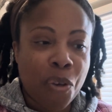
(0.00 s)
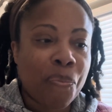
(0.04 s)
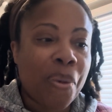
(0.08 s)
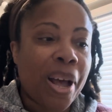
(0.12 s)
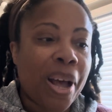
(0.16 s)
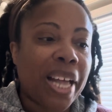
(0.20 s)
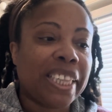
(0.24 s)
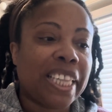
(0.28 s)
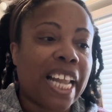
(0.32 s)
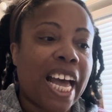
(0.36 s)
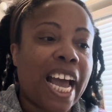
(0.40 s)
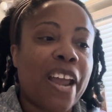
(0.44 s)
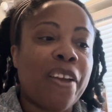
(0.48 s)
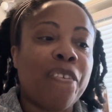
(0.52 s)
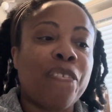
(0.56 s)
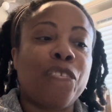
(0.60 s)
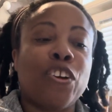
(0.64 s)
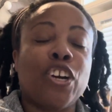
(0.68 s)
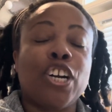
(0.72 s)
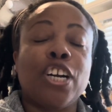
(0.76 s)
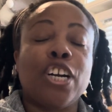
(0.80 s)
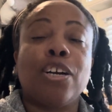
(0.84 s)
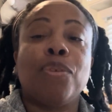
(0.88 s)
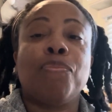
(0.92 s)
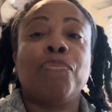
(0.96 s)
my life
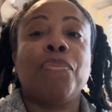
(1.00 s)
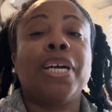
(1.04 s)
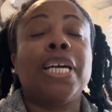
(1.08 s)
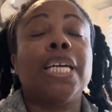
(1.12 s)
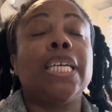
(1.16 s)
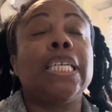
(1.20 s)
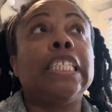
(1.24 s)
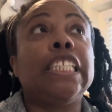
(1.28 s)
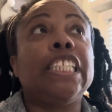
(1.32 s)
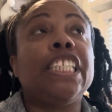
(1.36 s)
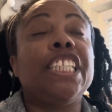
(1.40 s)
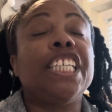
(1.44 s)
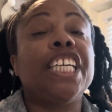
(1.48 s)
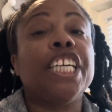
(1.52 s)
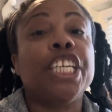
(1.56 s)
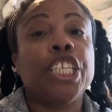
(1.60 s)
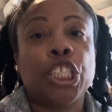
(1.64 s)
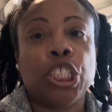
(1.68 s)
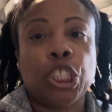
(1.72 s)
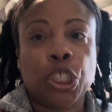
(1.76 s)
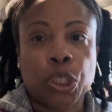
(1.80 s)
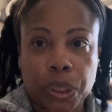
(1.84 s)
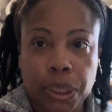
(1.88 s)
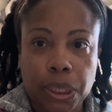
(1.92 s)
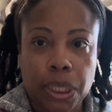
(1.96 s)
from
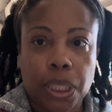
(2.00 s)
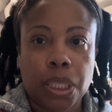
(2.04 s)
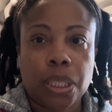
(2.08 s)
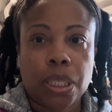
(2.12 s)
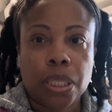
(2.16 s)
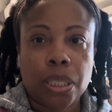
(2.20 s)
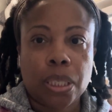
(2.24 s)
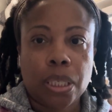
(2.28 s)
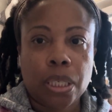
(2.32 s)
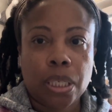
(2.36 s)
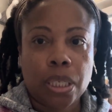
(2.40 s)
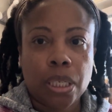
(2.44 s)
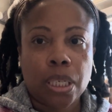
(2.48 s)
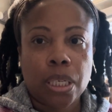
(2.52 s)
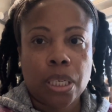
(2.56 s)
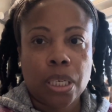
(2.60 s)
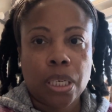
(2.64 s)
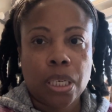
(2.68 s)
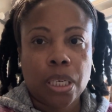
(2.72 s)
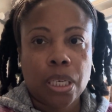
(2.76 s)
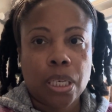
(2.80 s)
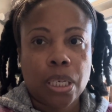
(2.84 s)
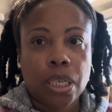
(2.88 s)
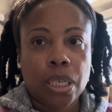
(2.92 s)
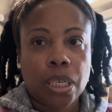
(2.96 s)
years,
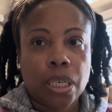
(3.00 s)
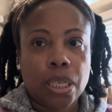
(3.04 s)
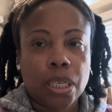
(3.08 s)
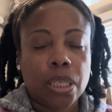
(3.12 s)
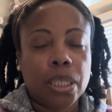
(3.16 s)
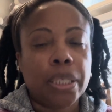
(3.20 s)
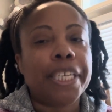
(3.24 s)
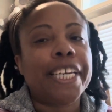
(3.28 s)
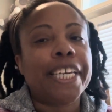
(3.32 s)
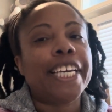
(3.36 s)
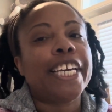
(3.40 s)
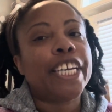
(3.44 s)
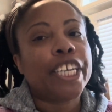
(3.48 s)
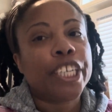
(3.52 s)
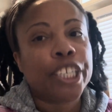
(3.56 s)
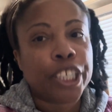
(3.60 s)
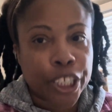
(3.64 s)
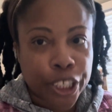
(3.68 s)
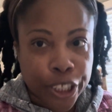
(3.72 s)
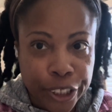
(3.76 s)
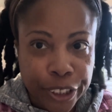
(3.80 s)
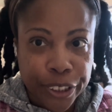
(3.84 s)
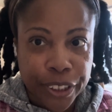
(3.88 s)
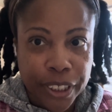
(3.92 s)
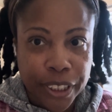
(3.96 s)

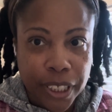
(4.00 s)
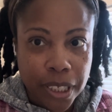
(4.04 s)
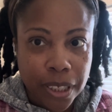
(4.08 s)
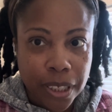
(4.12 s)
years